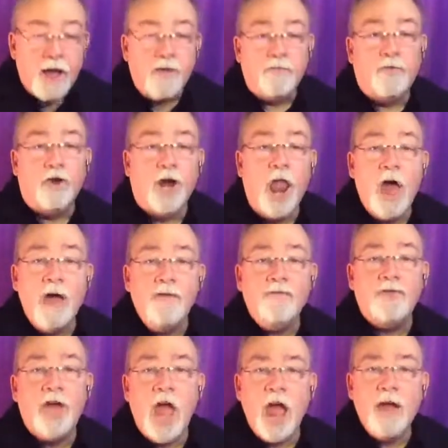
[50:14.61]
For love
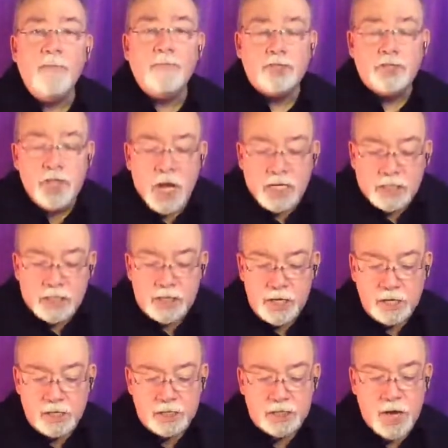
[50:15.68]
came just
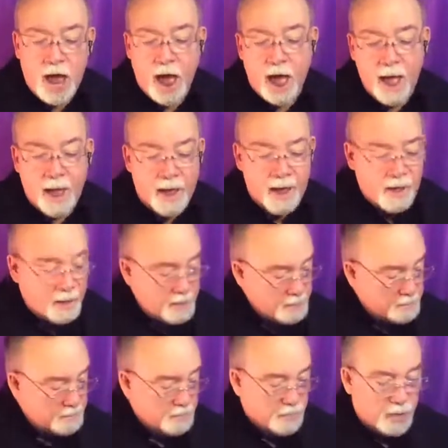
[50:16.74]
in
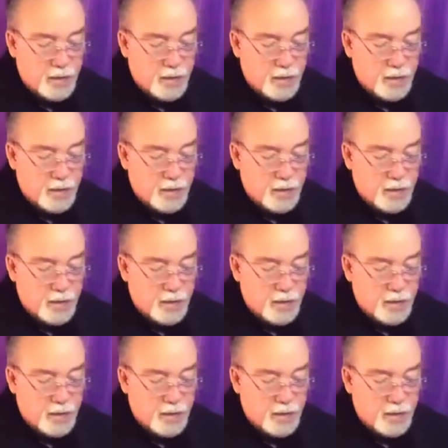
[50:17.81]
time.